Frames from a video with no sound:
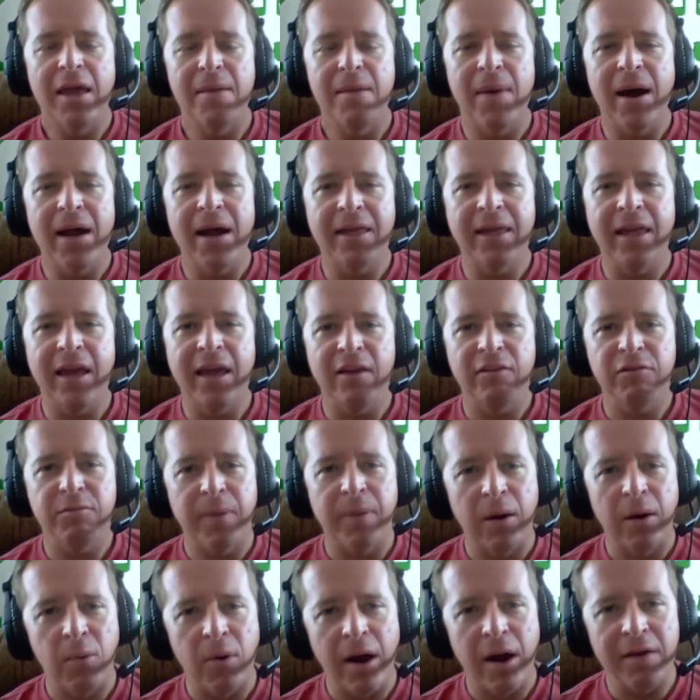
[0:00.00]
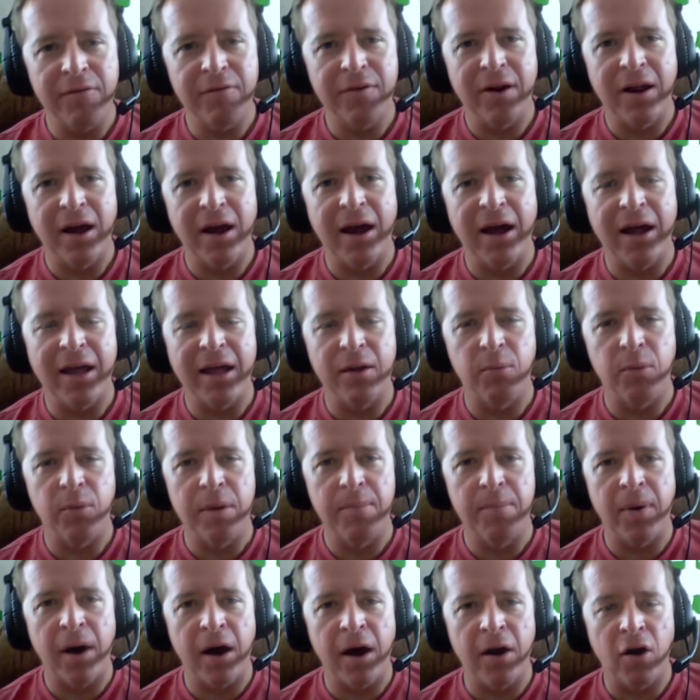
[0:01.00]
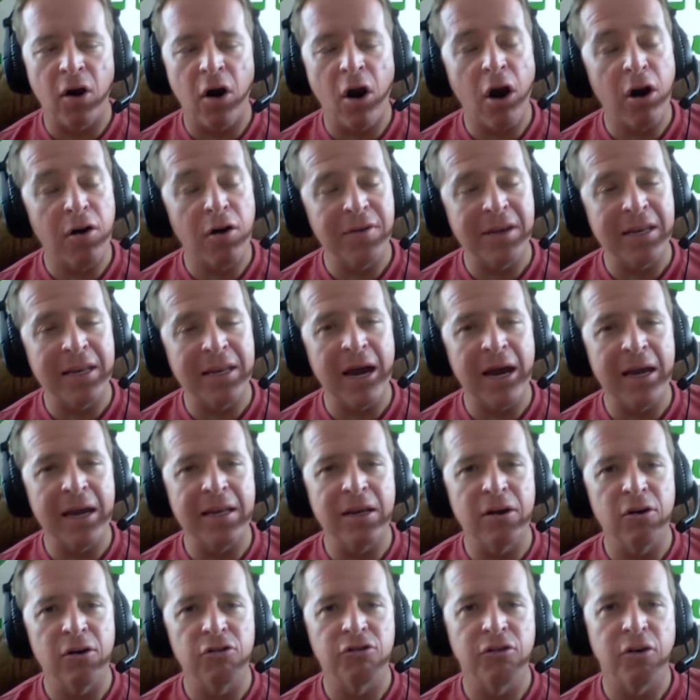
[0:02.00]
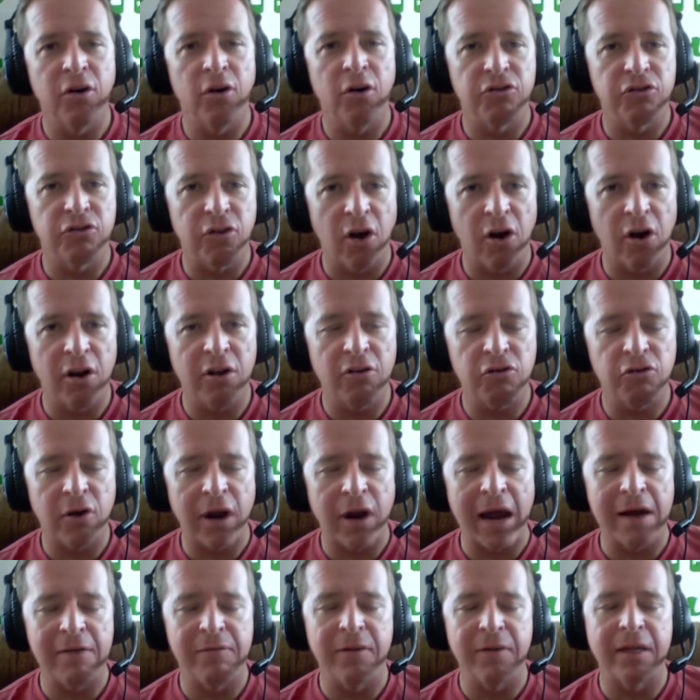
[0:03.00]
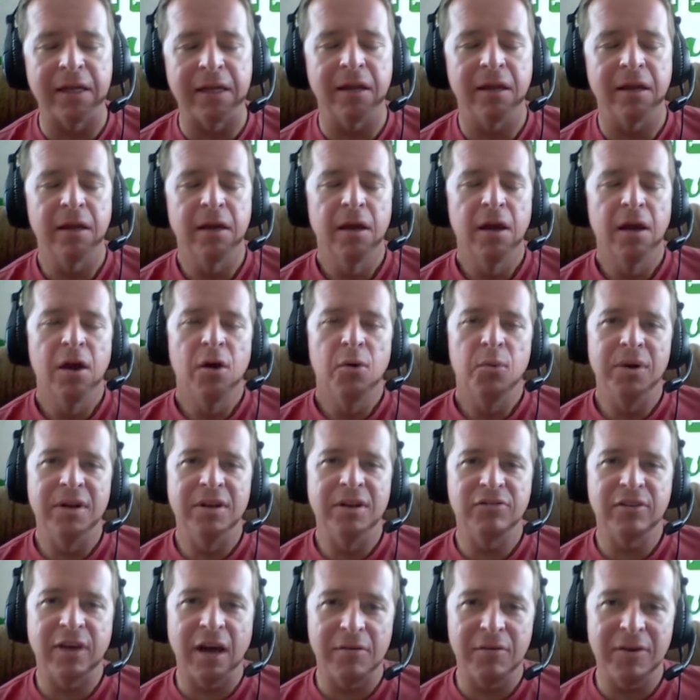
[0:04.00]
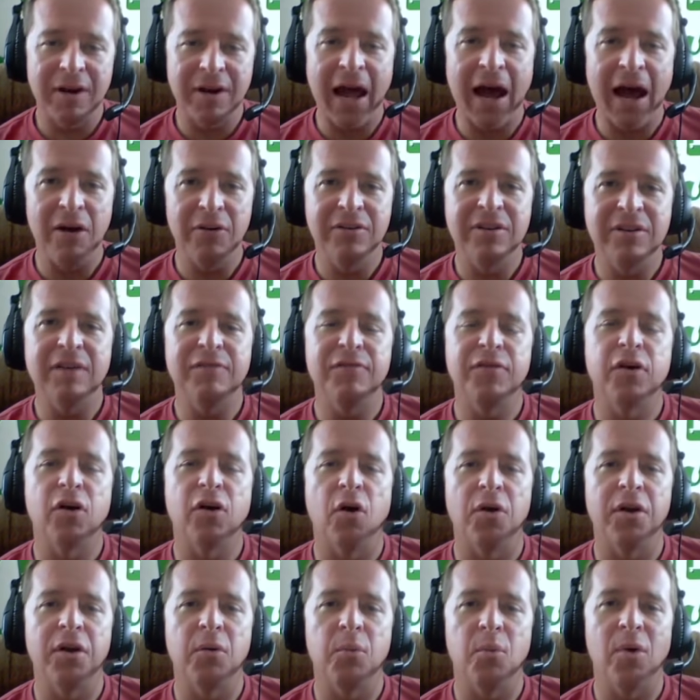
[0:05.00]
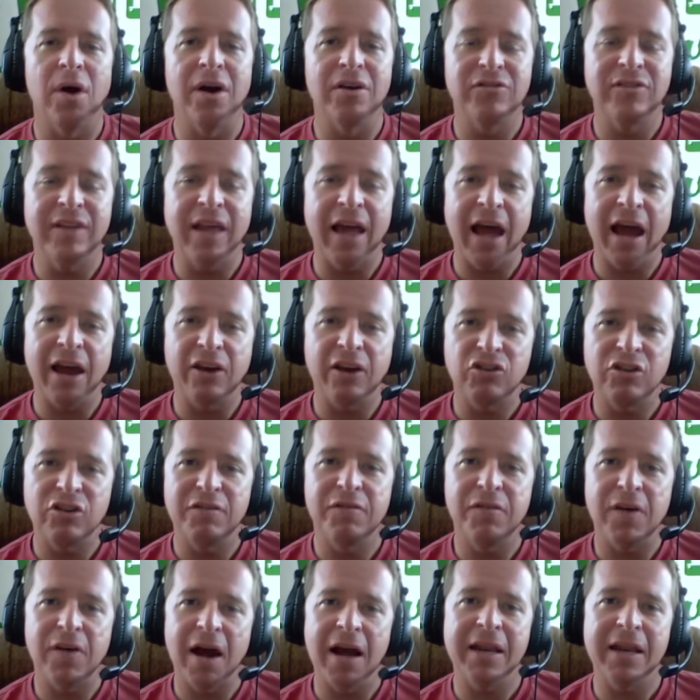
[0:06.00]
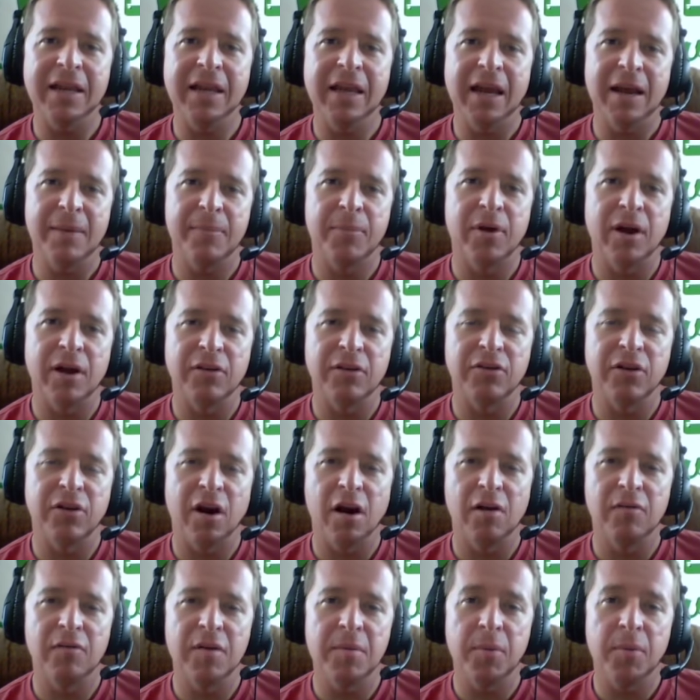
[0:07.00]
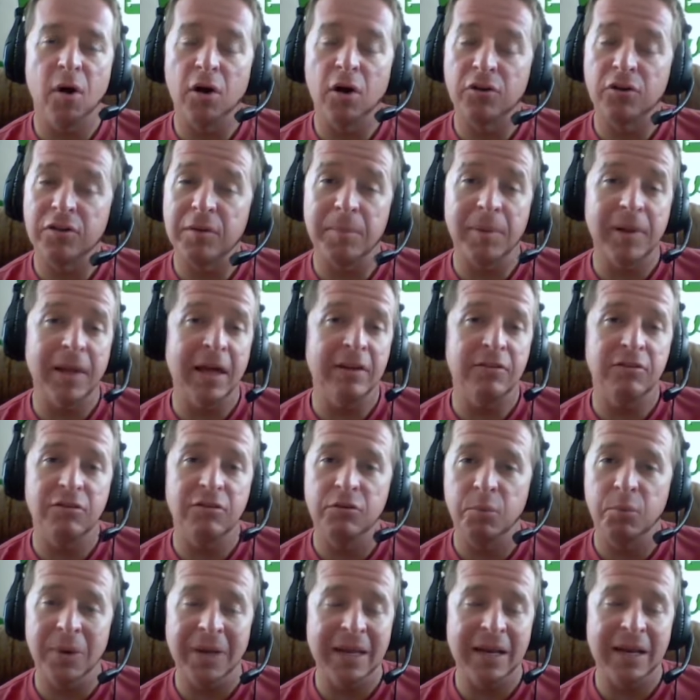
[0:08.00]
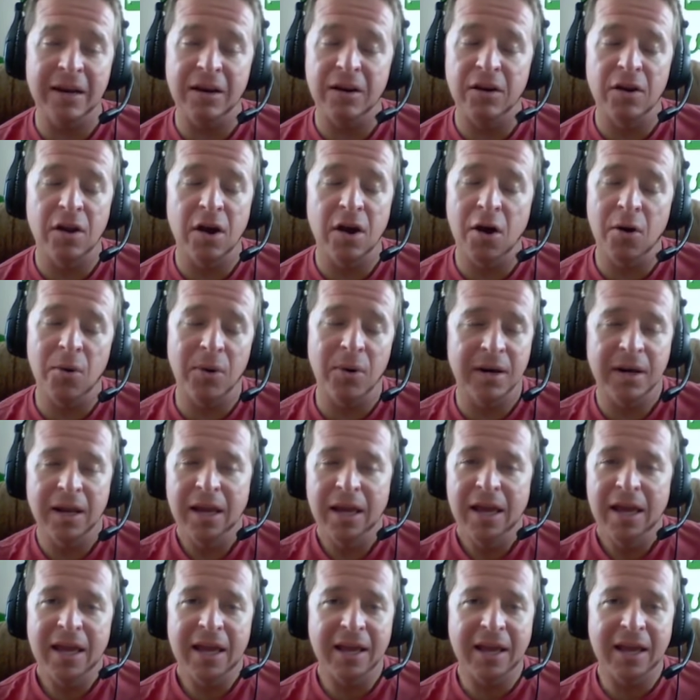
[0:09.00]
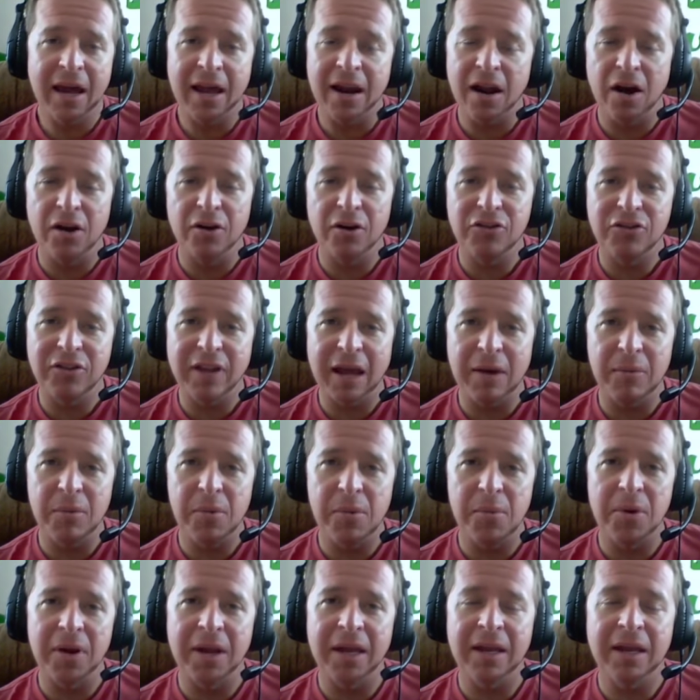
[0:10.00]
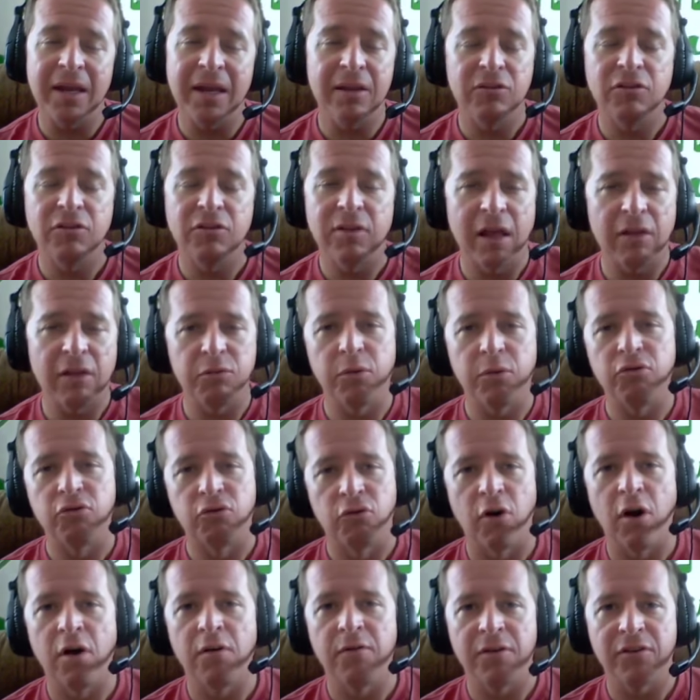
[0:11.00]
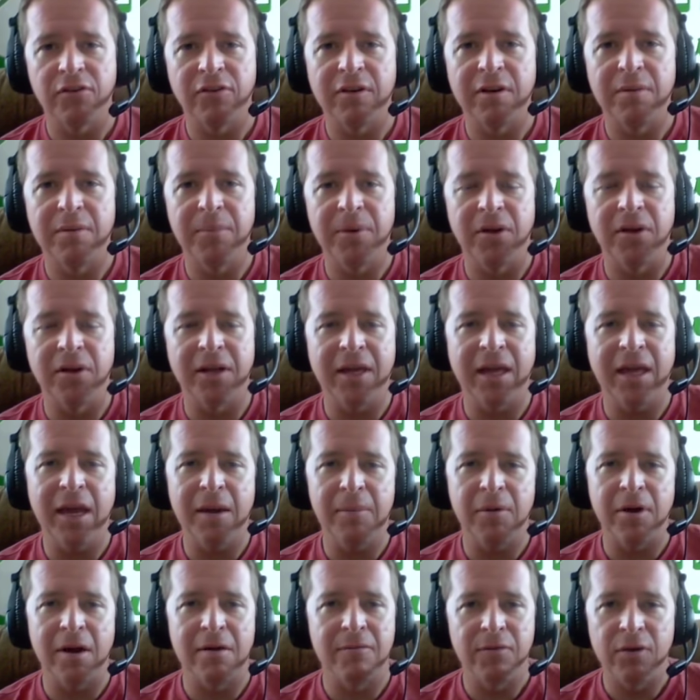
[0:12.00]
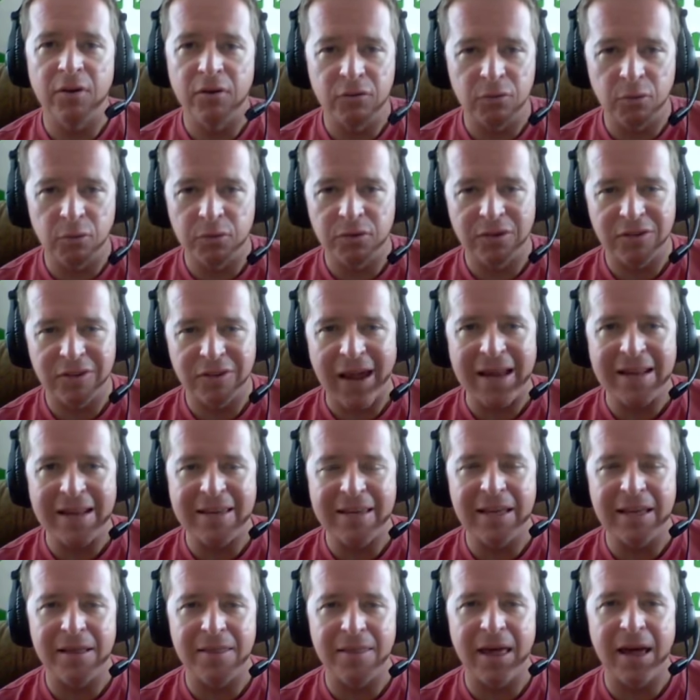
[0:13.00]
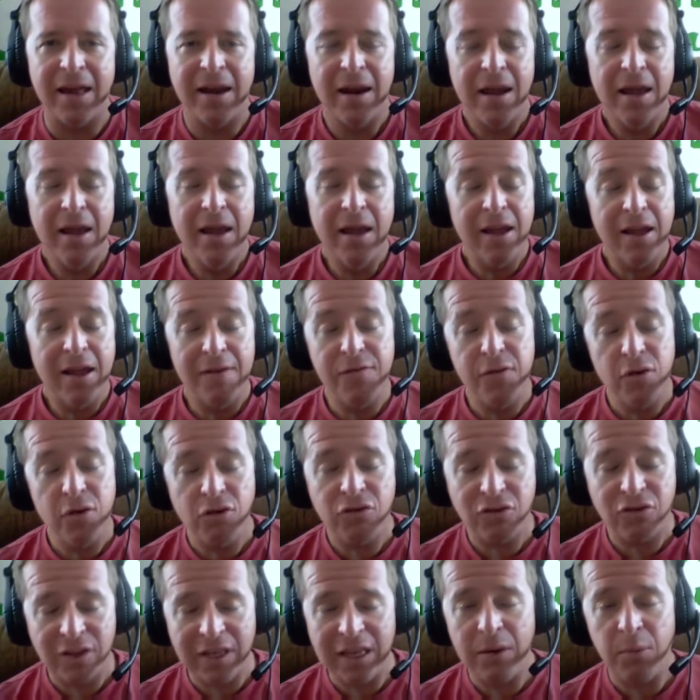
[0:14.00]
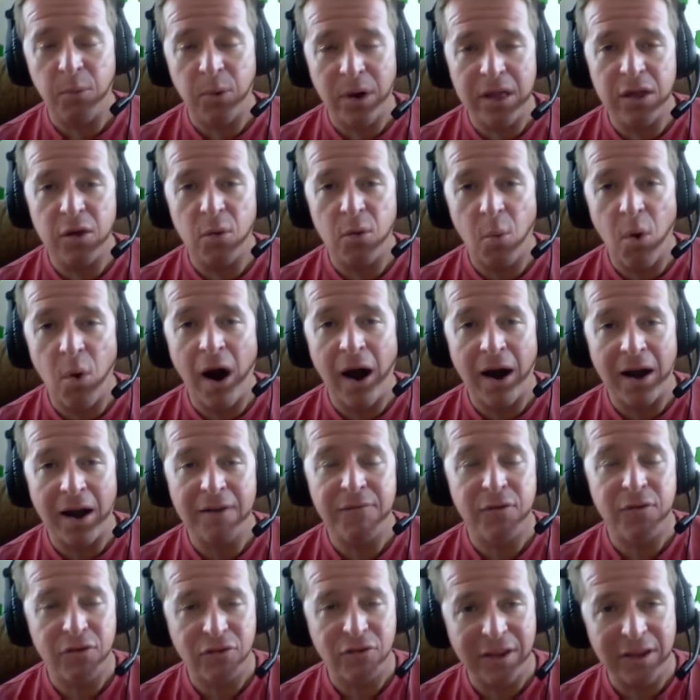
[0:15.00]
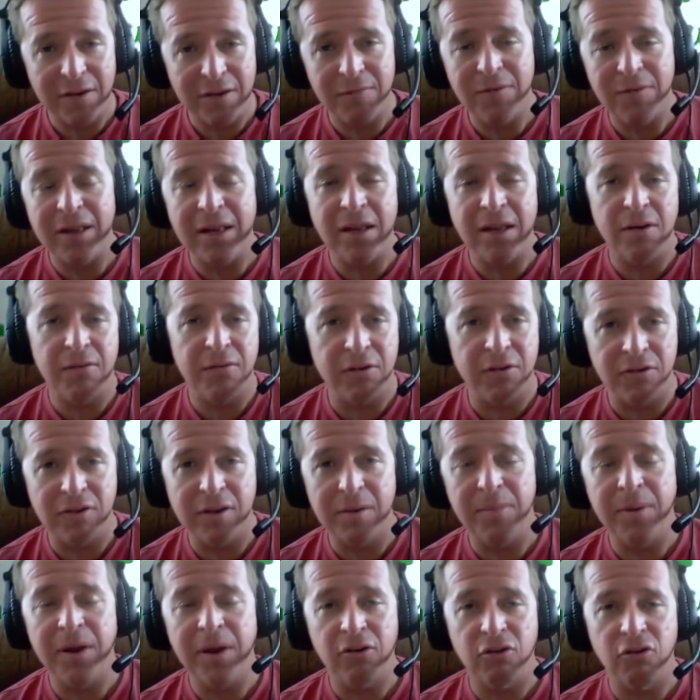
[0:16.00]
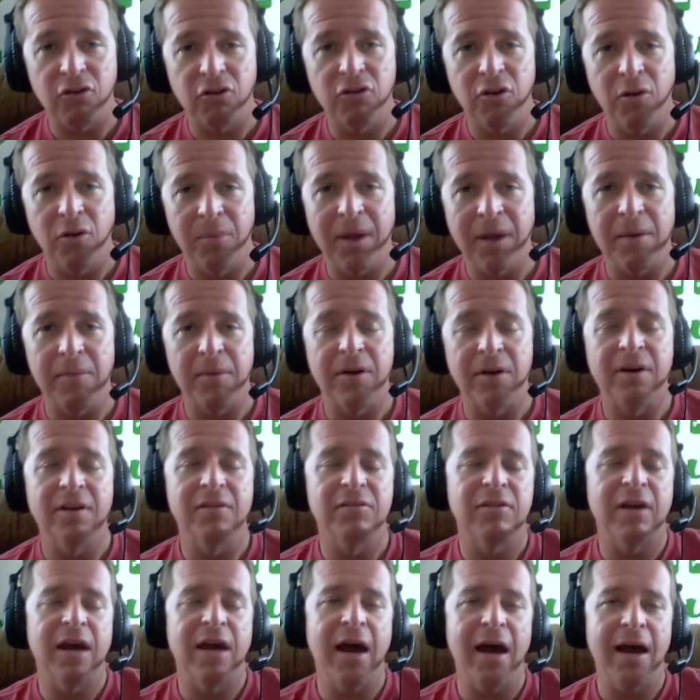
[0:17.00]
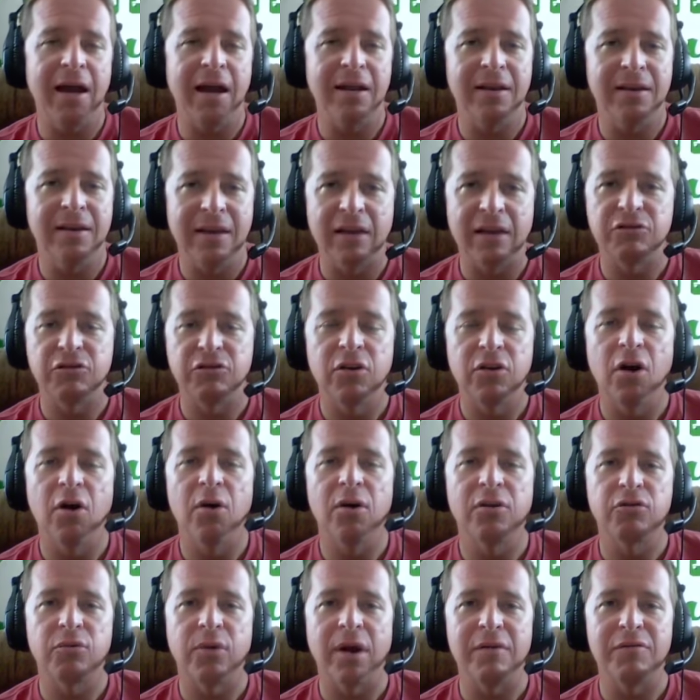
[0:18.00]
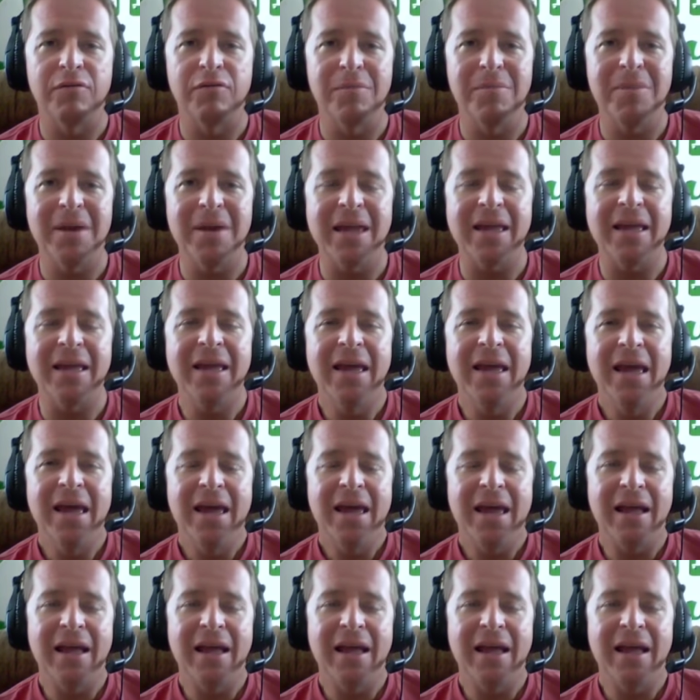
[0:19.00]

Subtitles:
In my case, my wife and I, we bought our RV 9 years ago, started traveling. We discovered how difficult it was to actually find campgrounds and RV parks in places we didn't know and kind of understand what we're getting into. And that's what drove us into building Campground Views, was this idea that if you see what you want, if you see a video, if you see pictures, you'll be able to decide yes or no, it's right for me.